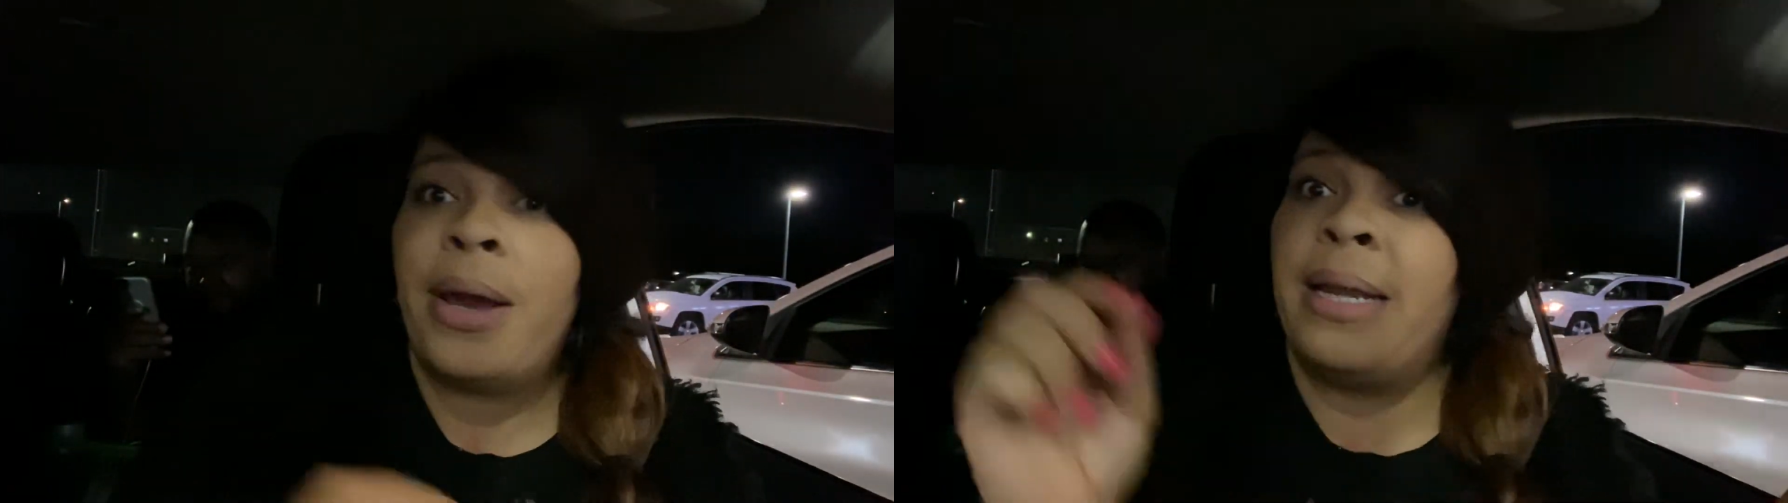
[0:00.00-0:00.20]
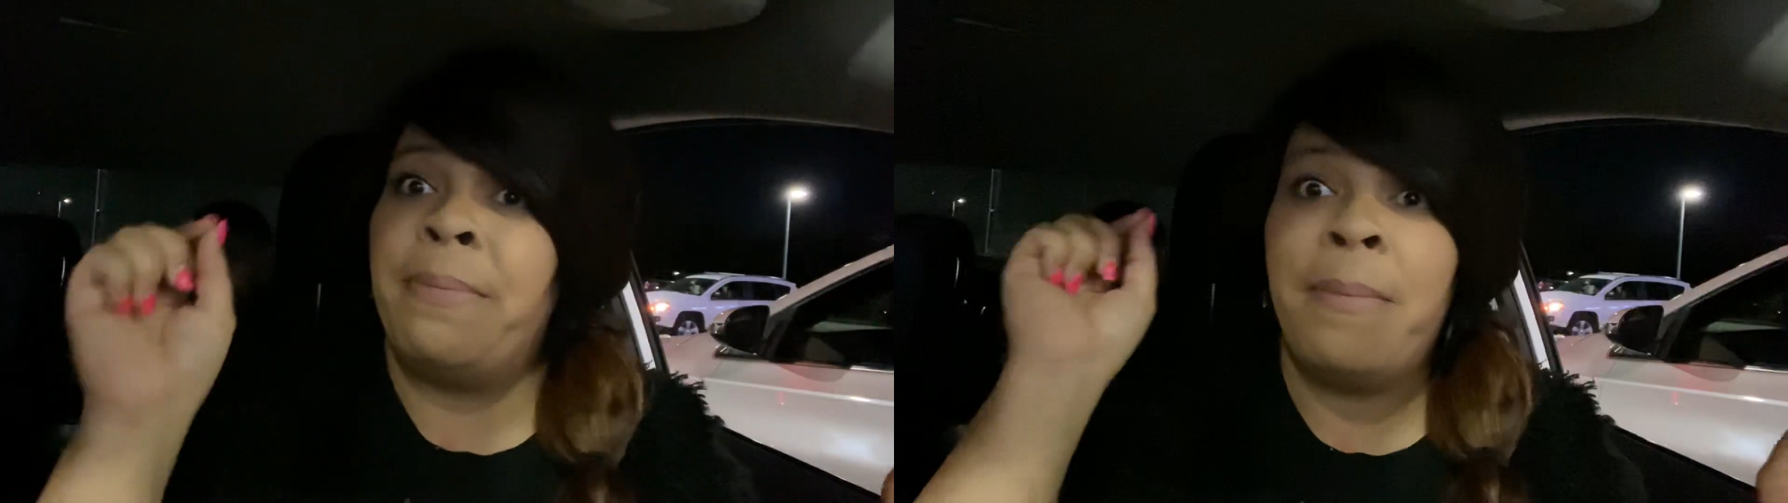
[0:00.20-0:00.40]

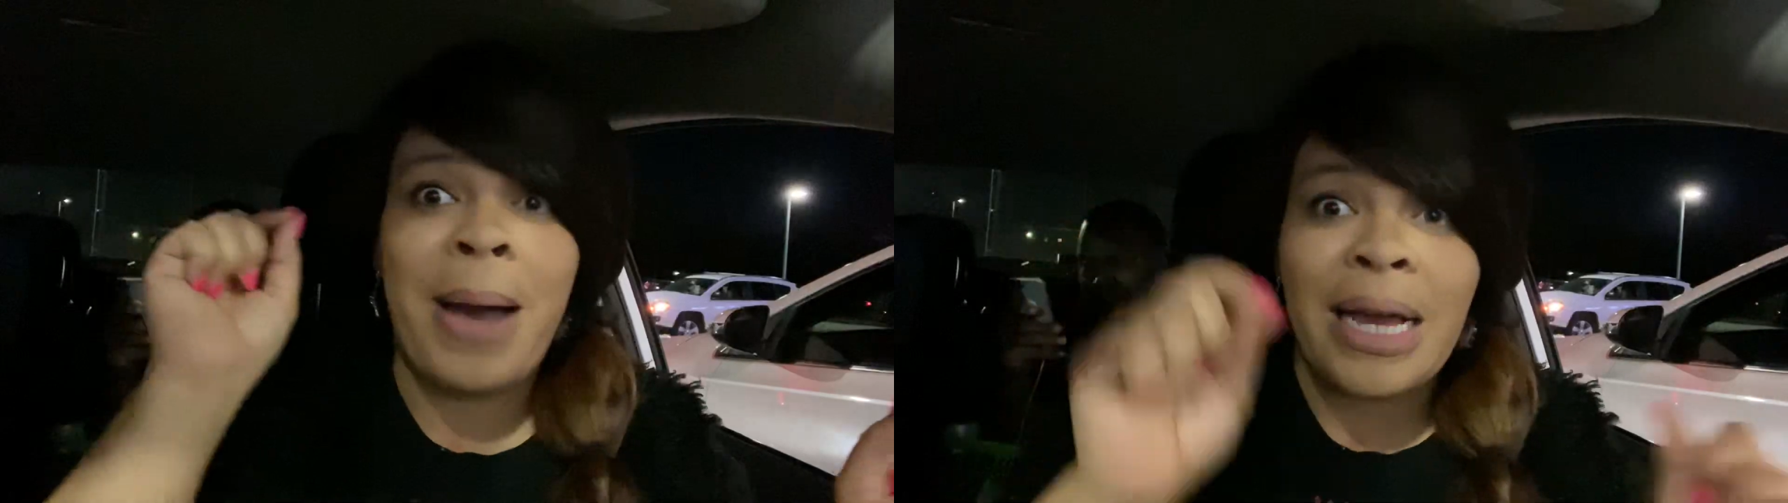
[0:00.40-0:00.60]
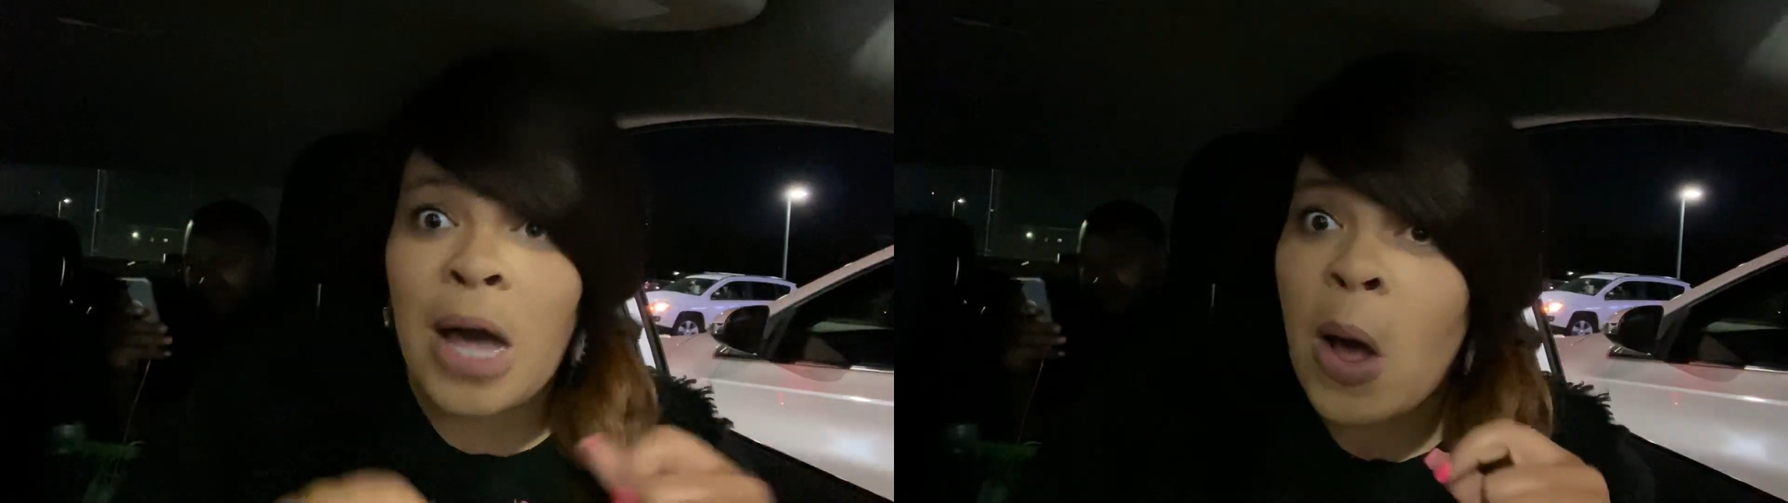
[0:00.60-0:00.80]
and
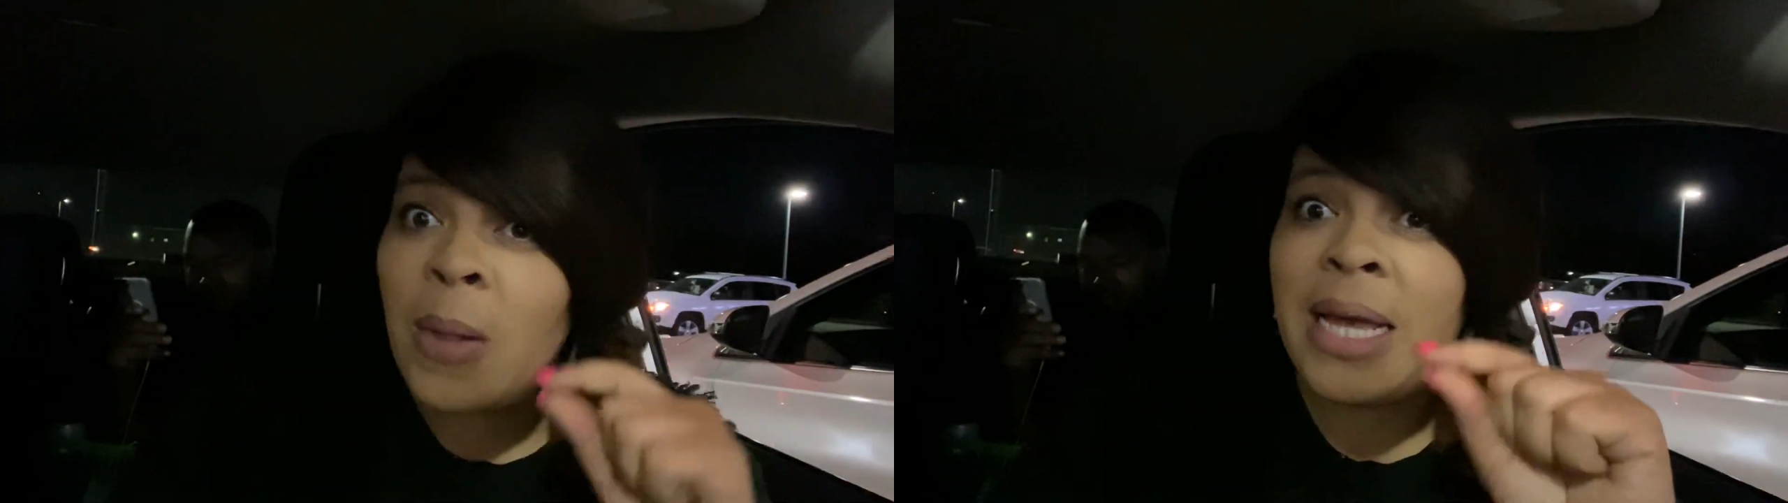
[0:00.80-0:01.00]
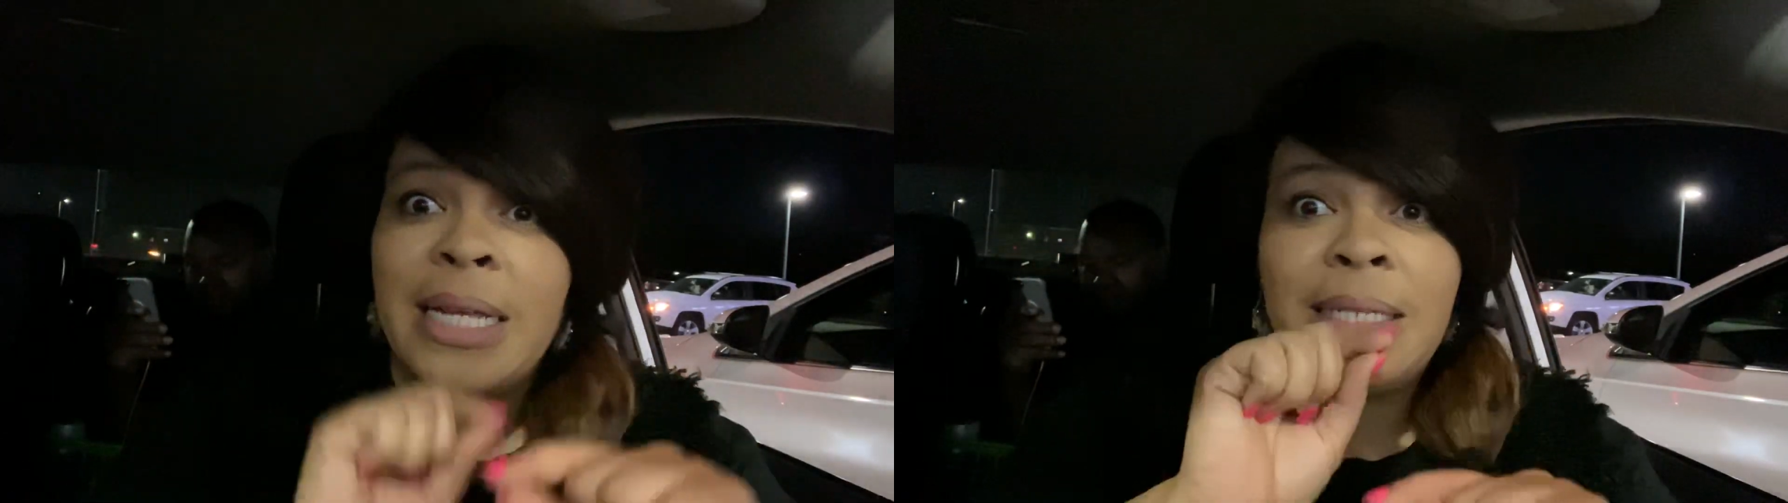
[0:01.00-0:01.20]
my
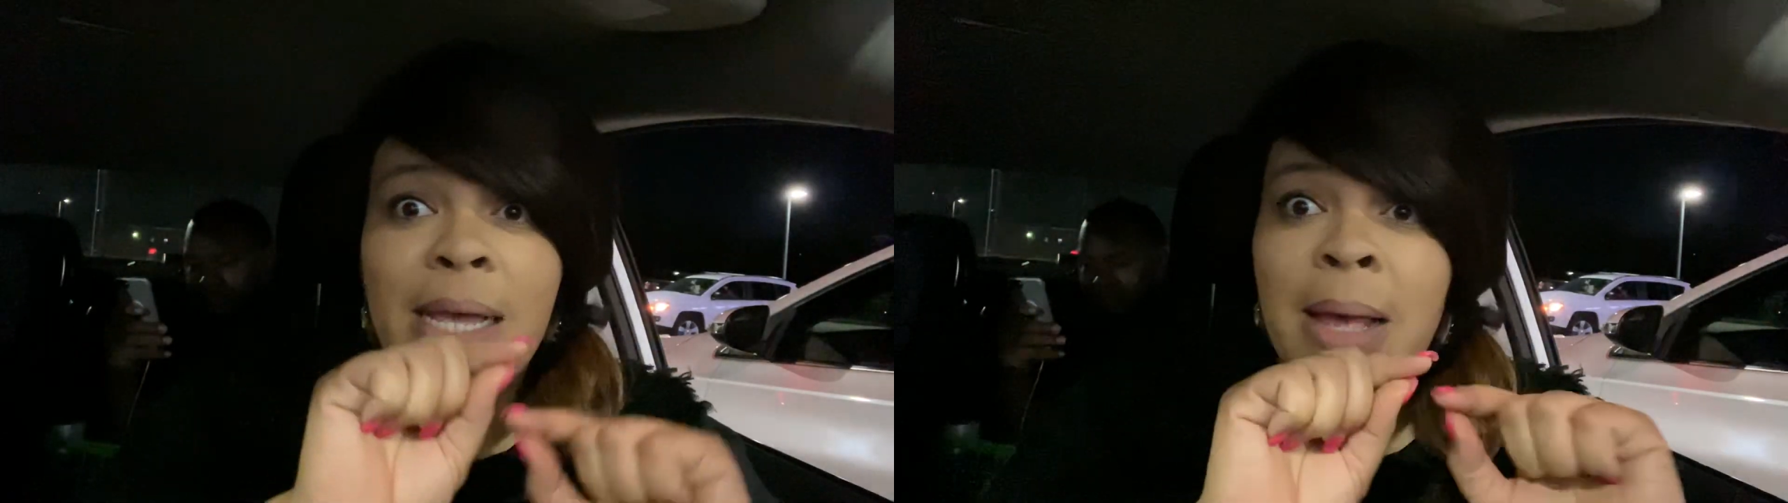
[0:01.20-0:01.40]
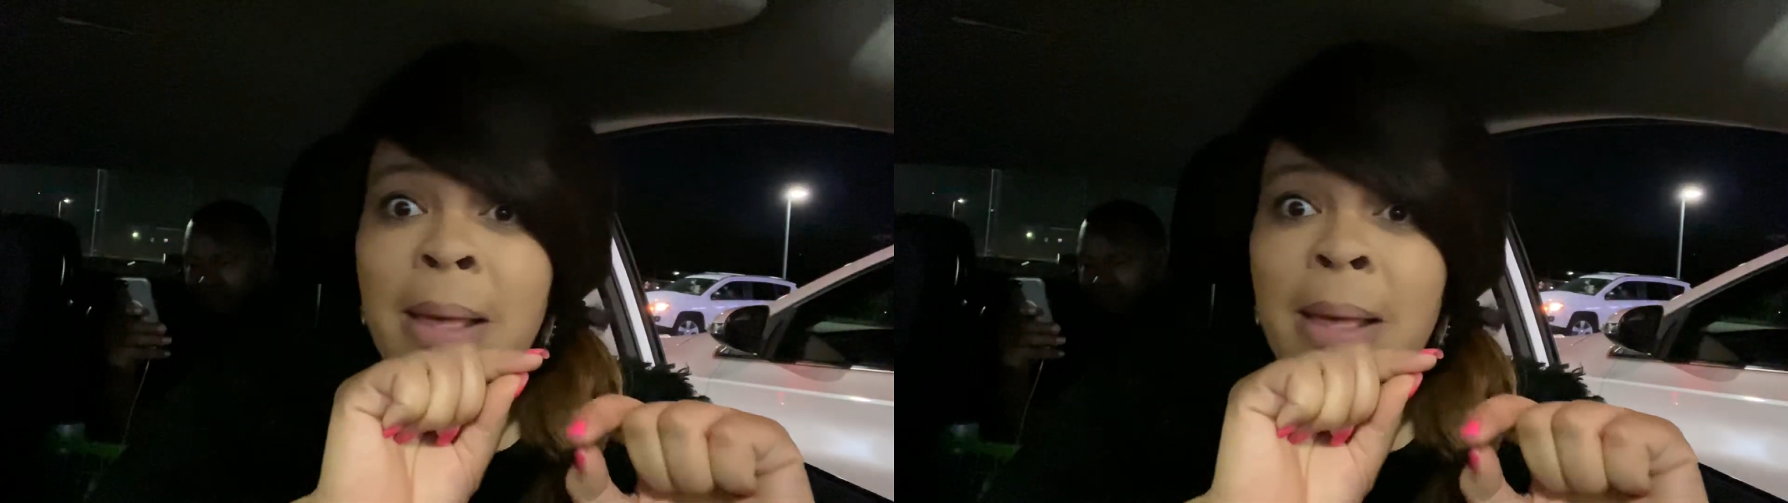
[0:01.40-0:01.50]
goal is